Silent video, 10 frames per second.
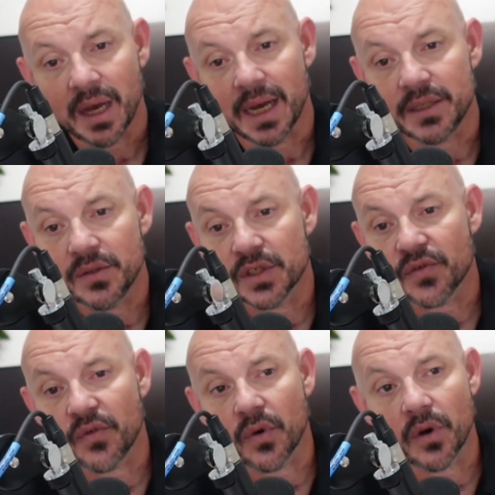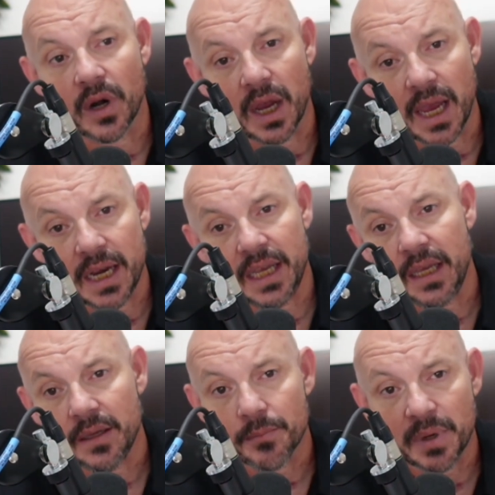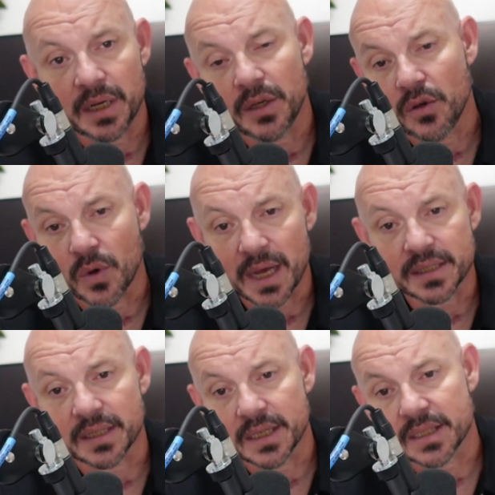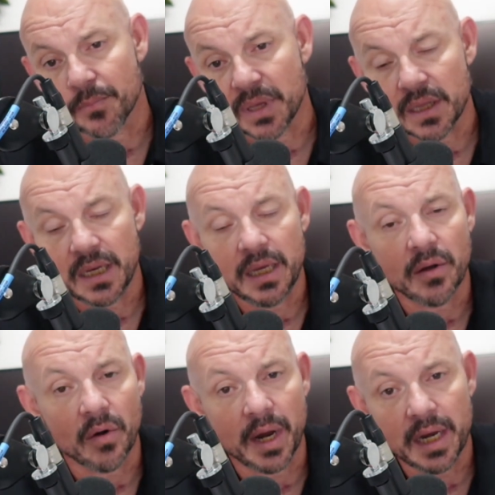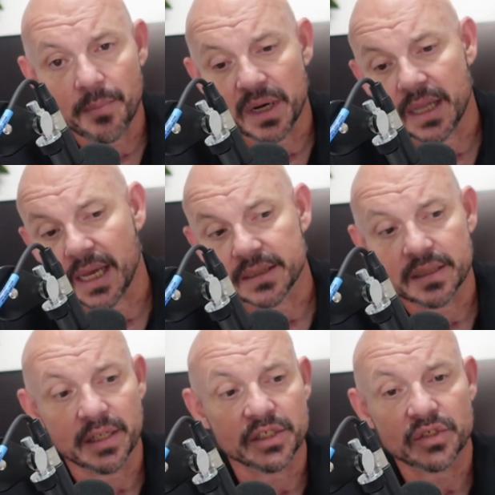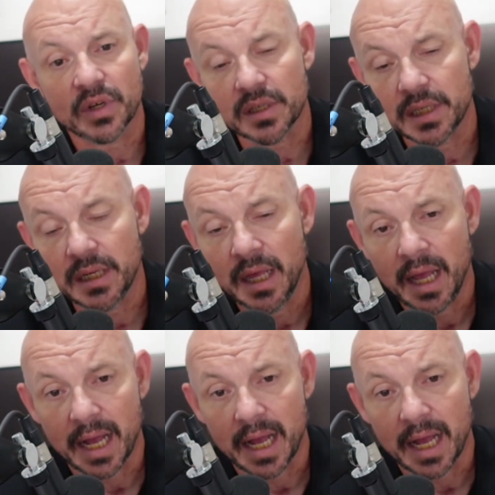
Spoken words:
I do this for anybody who has a disability or anybody that's struggling.